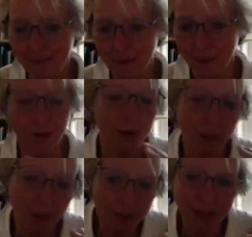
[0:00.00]
want to
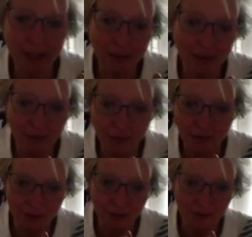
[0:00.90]
be able to
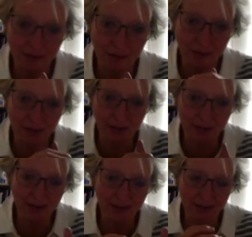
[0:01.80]
do. So I think
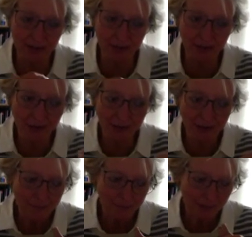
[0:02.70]
it's sort of
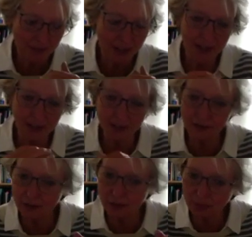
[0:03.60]
taking a
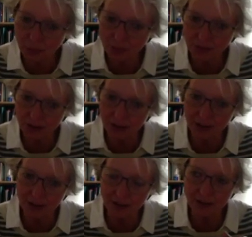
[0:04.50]
supporting and
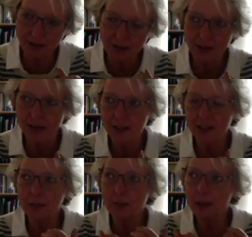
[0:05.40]

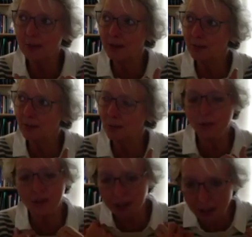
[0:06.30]
maybe more of a
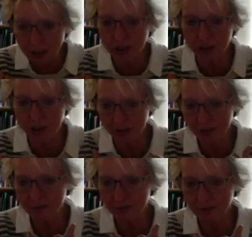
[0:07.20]
teacher
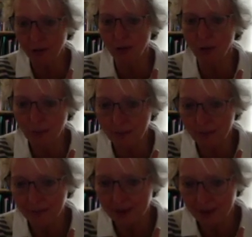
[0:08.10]
role
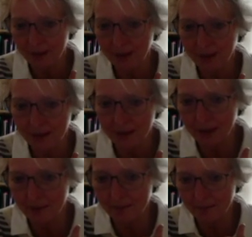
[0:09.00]

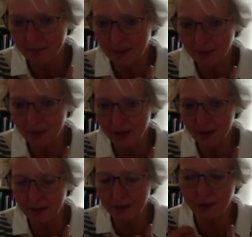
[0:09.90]
than a sort
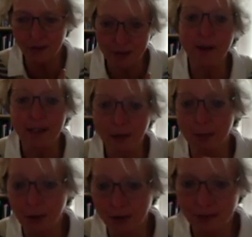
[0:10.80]
of the medical
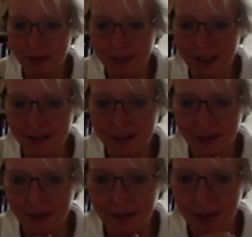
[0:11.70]
model, really, sort
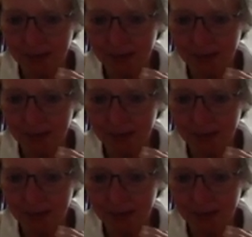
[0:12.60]
of,